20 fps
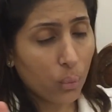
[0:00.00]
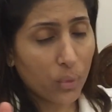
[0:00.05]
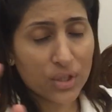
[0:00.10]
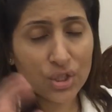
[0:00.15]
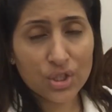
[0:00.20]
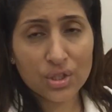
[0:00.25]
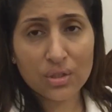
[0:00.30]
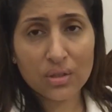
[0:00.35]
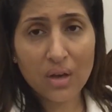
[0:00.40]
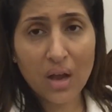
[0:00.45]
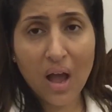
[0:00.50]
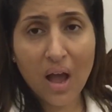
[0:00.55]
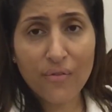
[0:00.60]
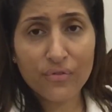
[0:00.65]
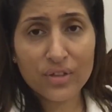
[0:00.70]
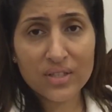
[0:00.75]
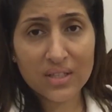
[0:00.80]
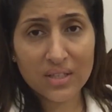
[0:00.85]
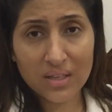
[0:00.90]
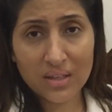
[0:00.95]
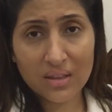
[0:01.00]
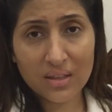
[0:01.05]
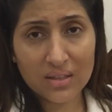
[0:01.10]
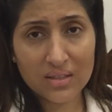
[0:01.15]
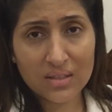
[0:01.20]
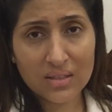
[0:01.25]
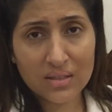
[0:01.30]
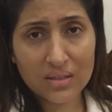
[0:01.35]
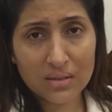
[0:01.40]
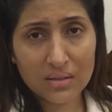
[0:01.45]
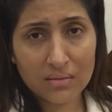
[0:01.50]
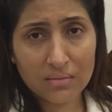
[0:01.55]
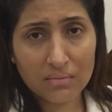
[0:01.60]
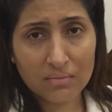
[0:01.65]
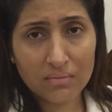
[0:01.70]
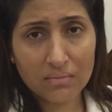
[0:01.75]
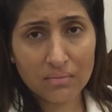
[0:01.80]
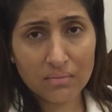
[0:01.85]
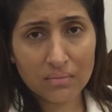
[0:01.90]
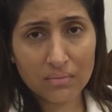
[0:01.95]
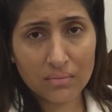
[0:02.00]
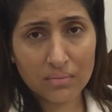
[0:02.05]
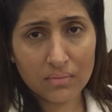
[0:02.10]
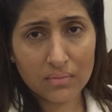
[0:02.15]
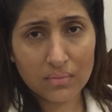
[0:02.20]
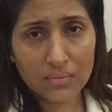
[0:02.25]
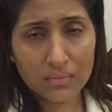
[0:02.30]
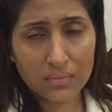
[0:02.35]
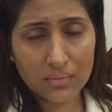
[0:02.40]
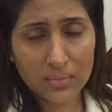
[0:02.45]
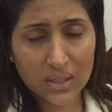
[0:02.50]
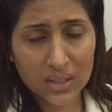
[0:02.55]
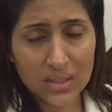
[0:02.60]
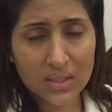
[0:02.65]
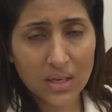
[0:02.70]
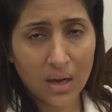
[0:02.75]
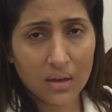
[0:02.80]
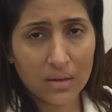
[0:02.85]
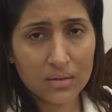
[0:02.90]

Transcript: which obviously this this